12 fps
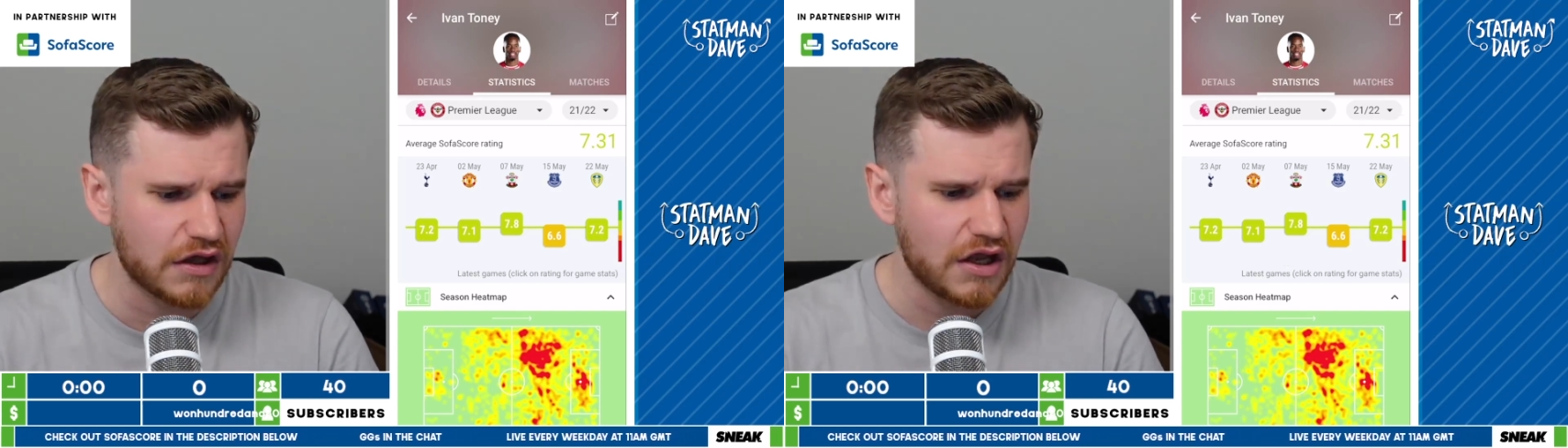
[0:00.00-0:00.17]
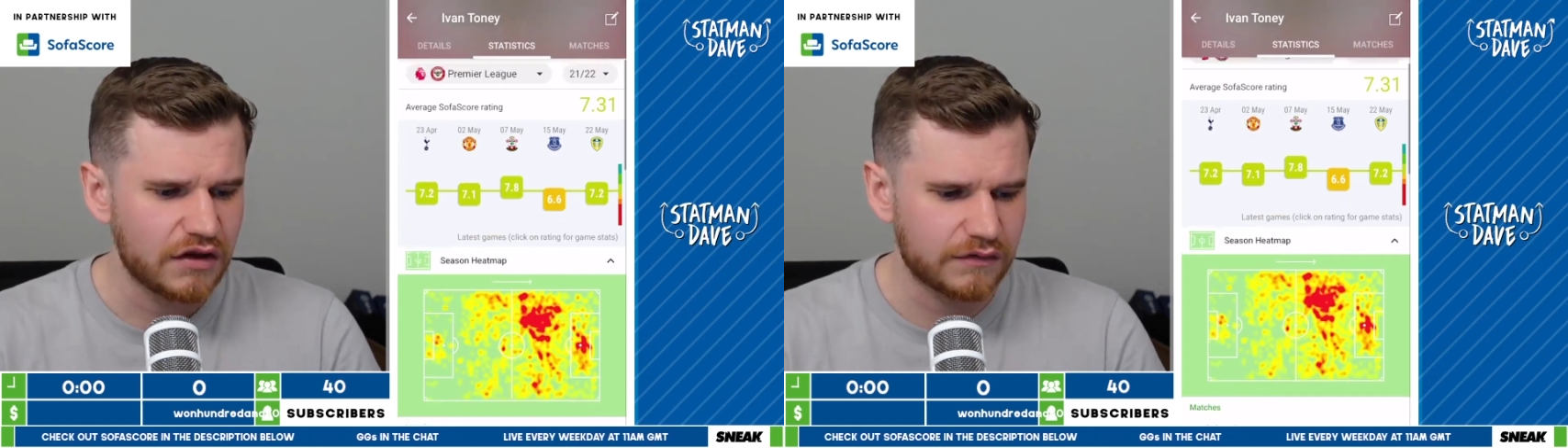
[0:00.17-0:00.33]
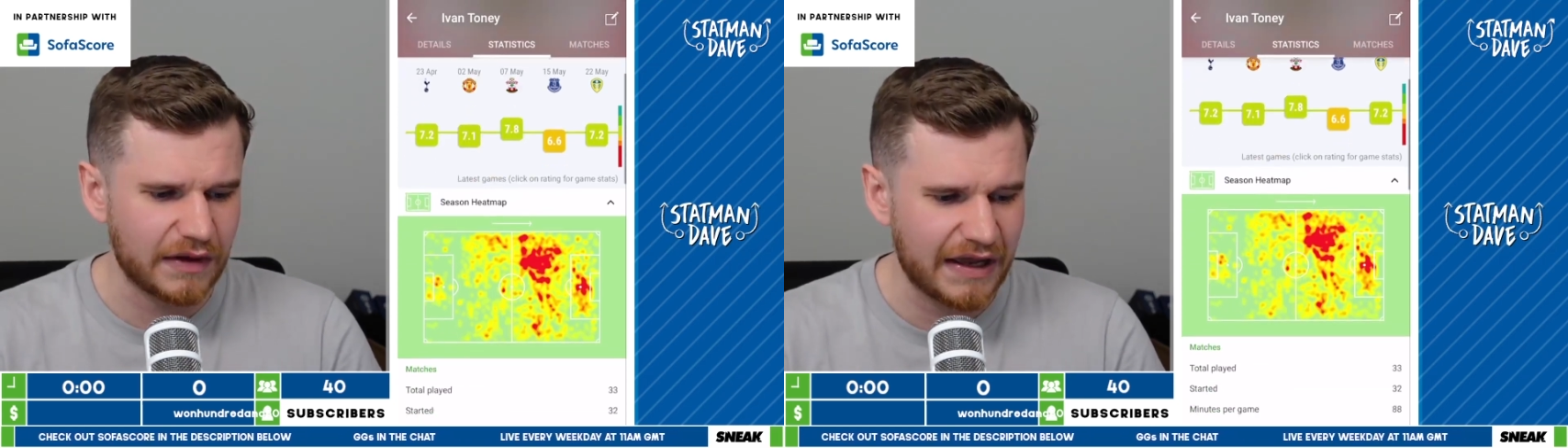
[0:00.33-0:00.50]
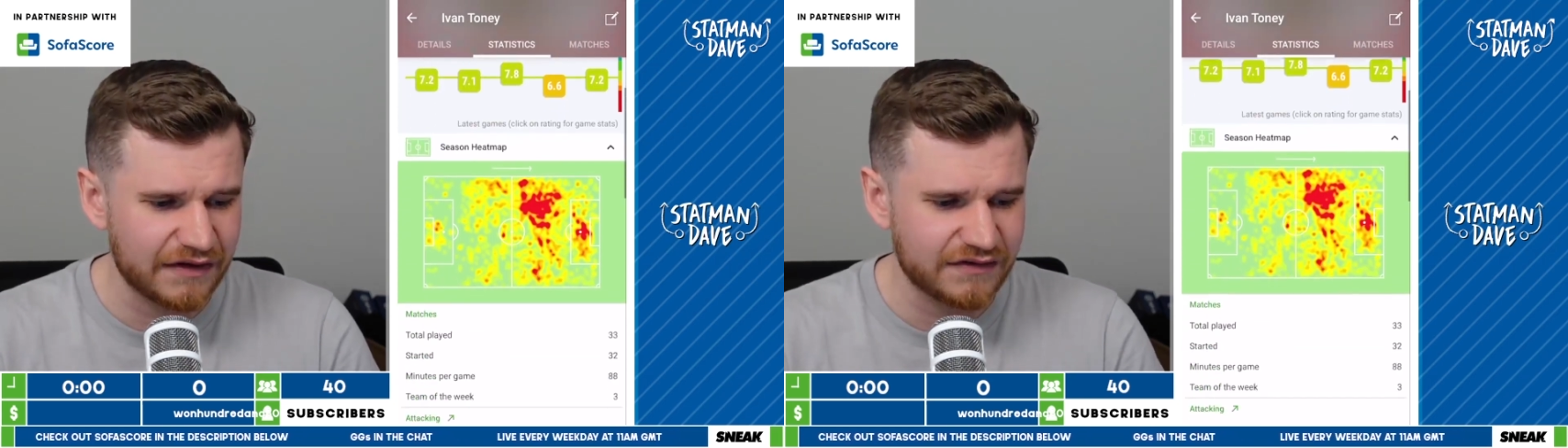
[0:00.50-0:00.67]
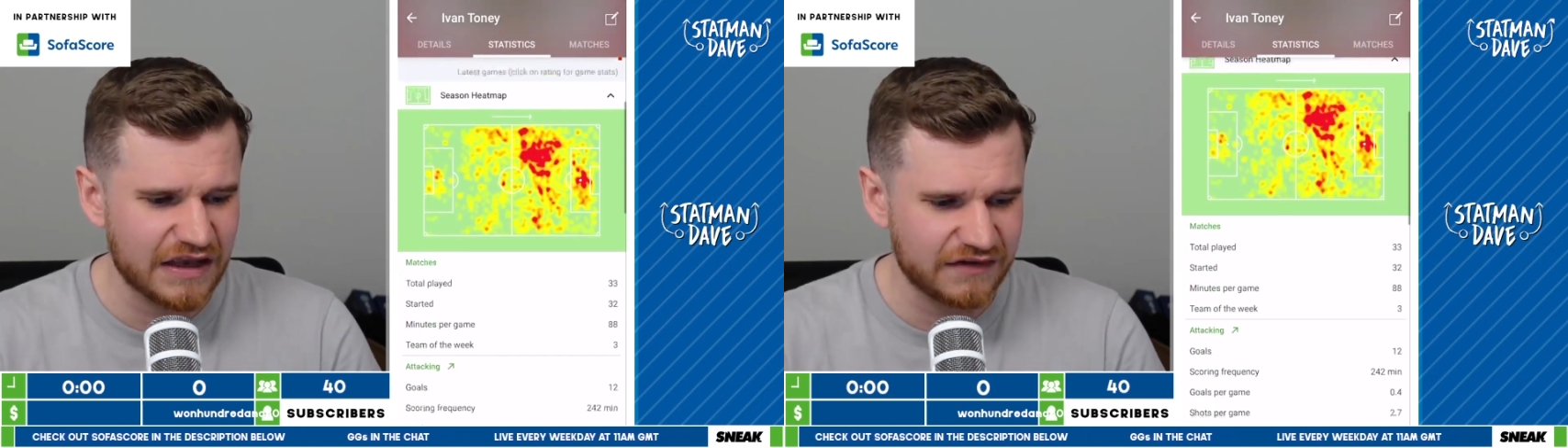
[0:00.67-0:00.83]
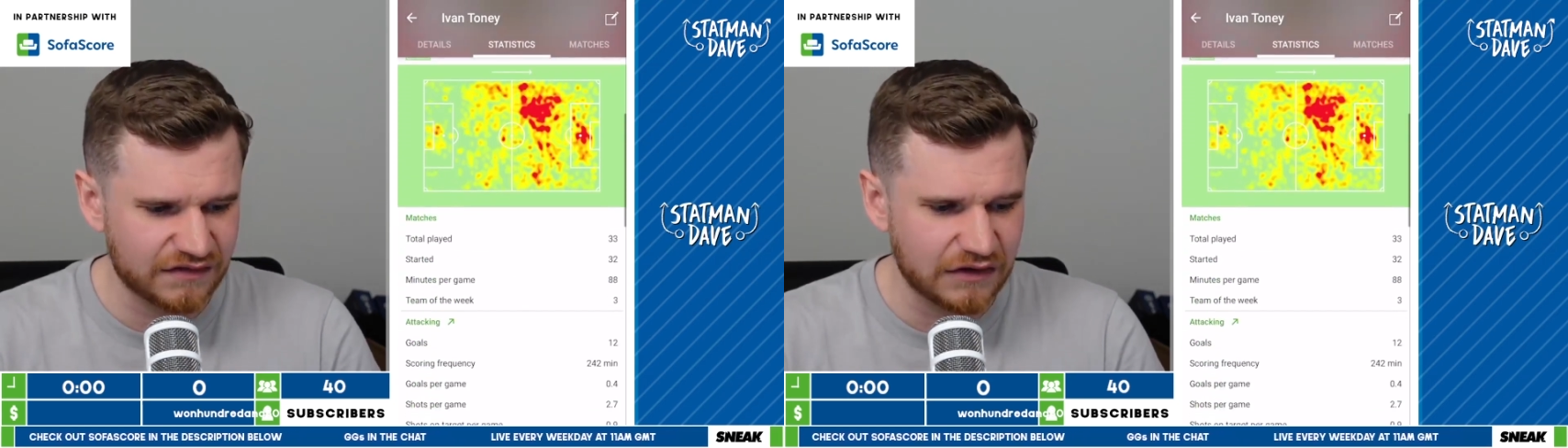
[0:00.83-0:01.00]
So he has
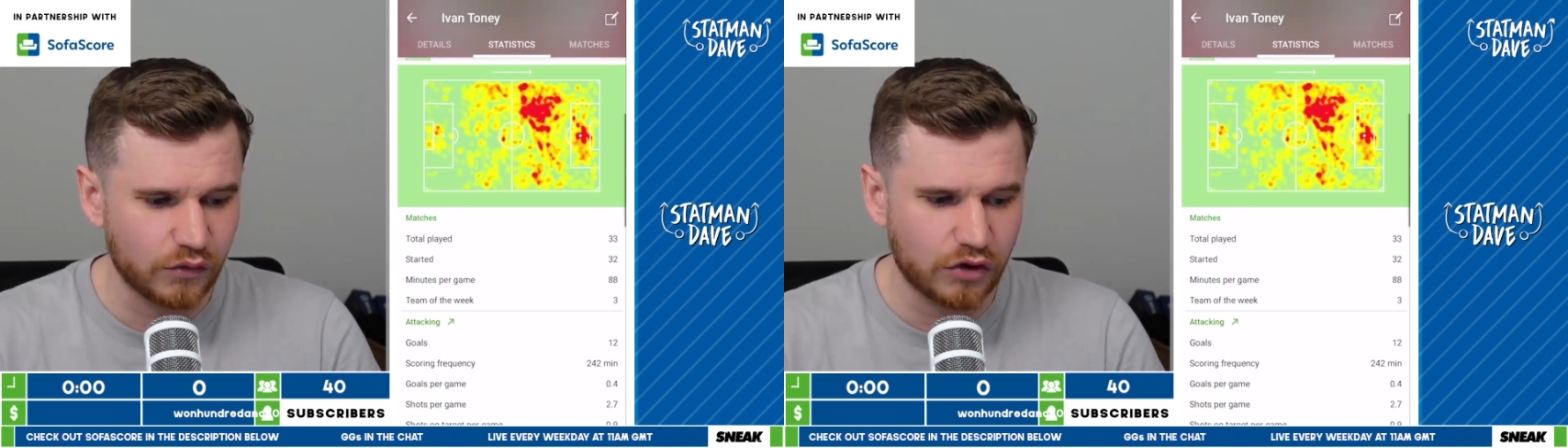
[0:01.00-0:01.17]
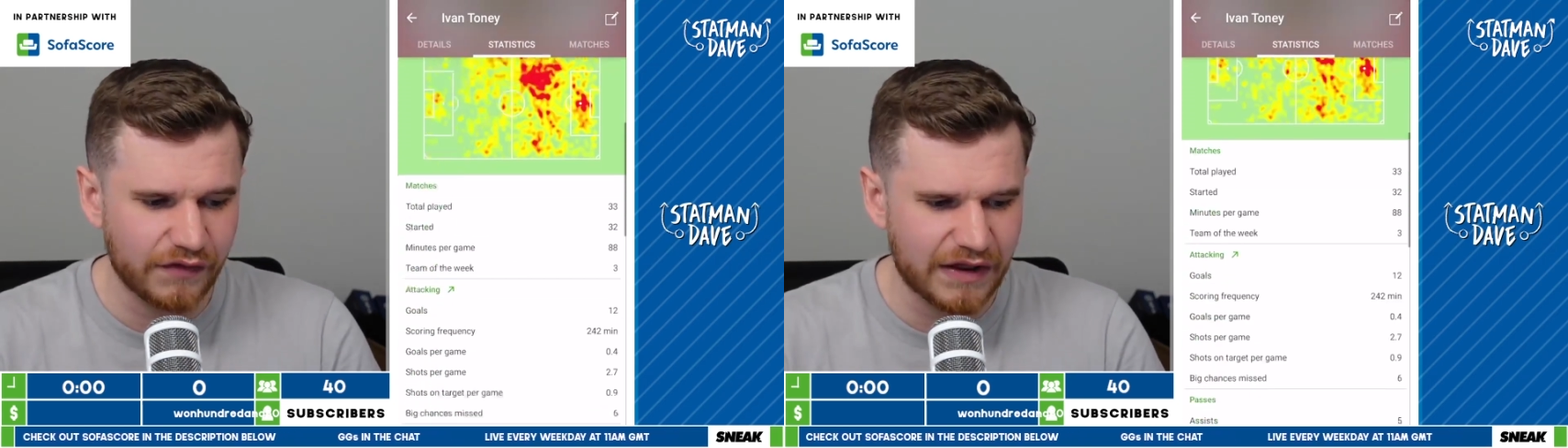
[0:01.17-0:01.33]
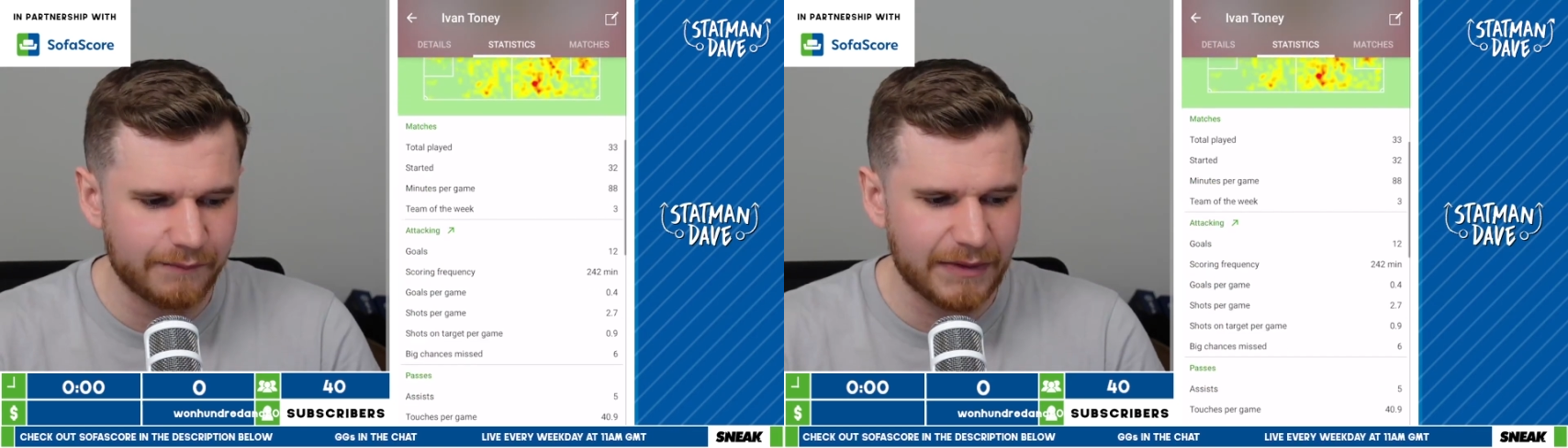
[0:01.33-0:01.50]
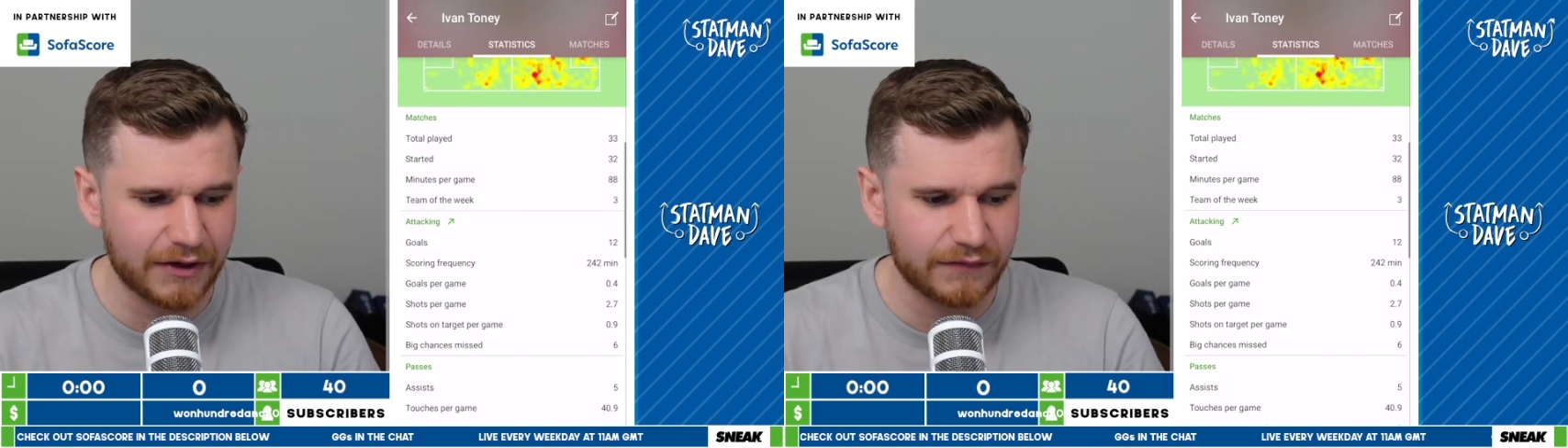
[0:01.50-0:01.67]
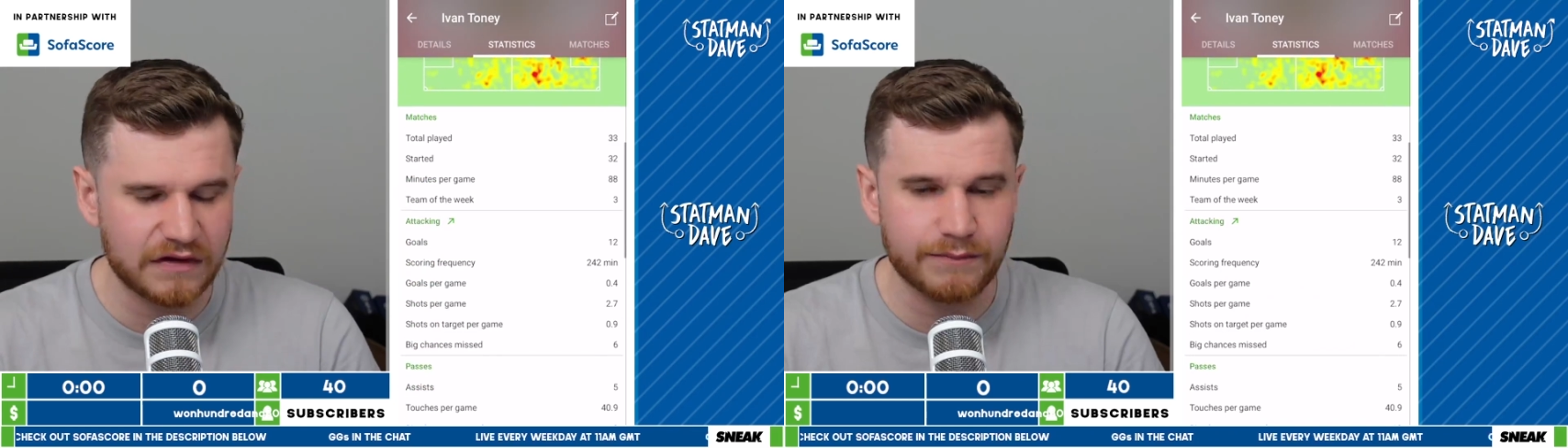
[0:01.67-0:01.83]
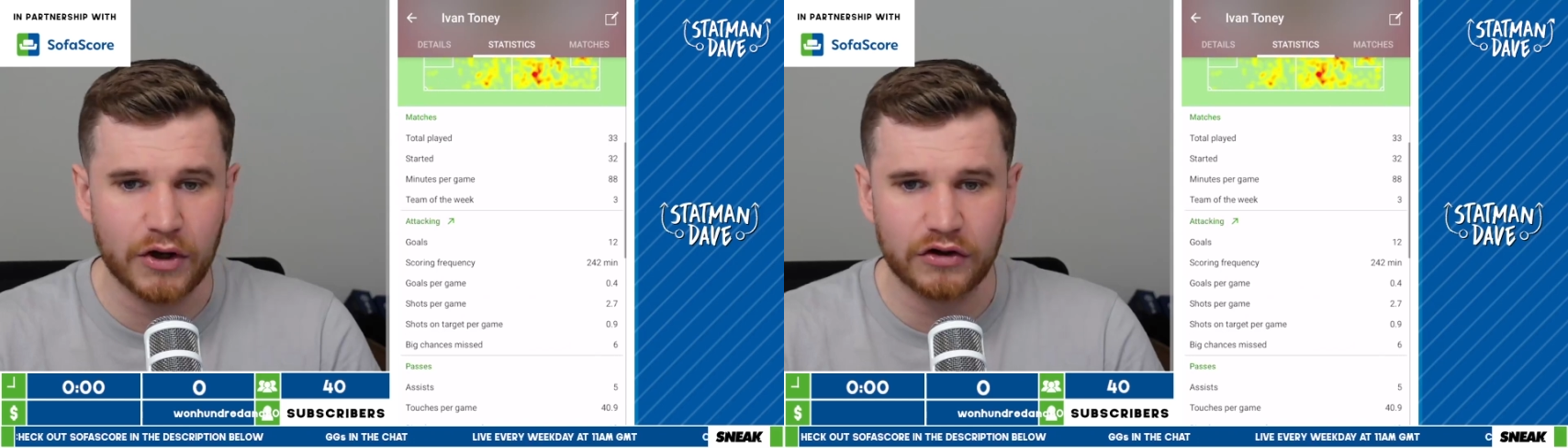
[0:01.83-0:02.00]
that, still got that
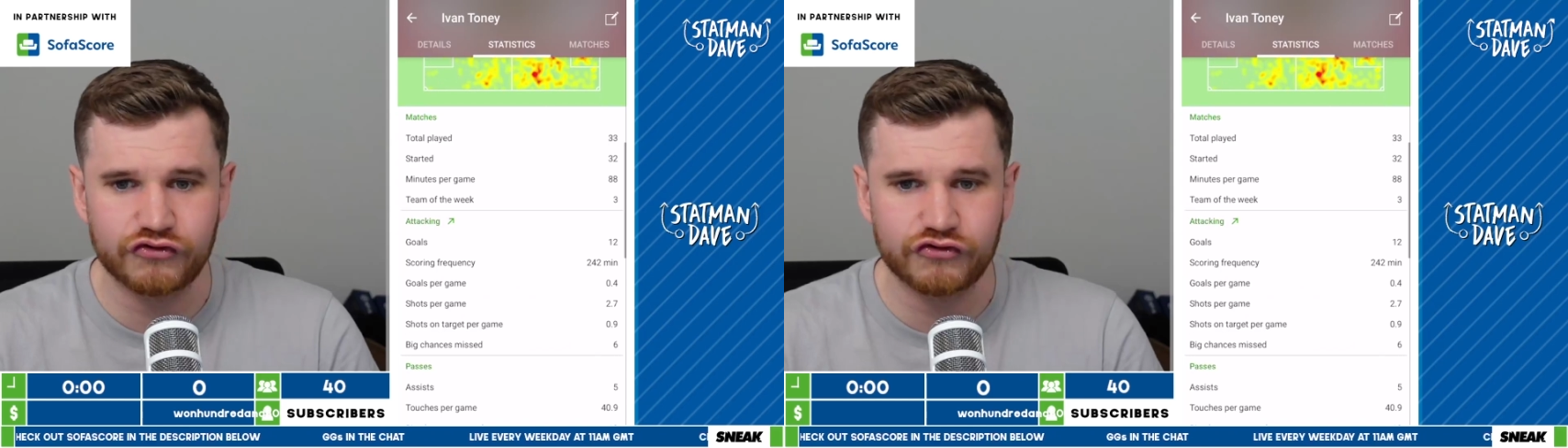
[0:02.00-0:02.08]
penalty box